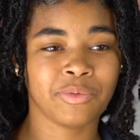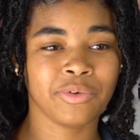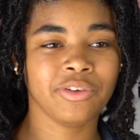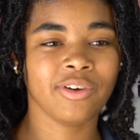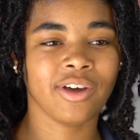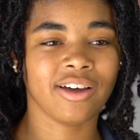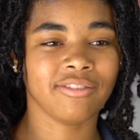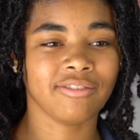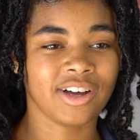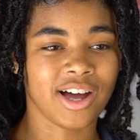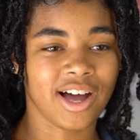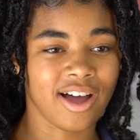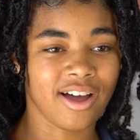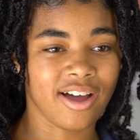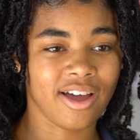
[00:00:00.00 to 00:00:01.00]
But when you have
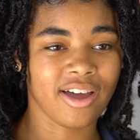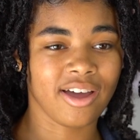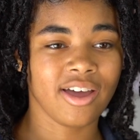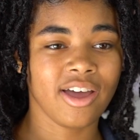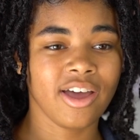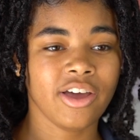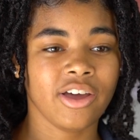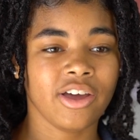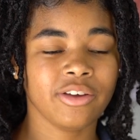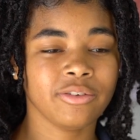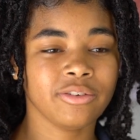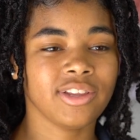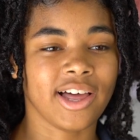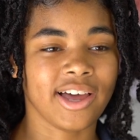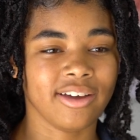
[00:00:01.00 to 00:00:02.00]
God, it
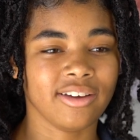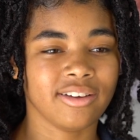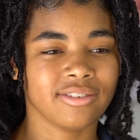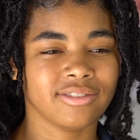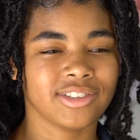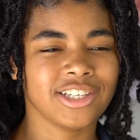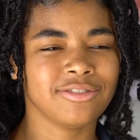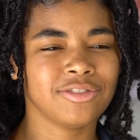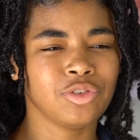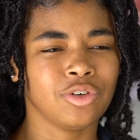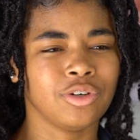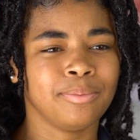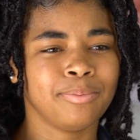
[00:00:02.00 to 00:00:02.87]
like gives you a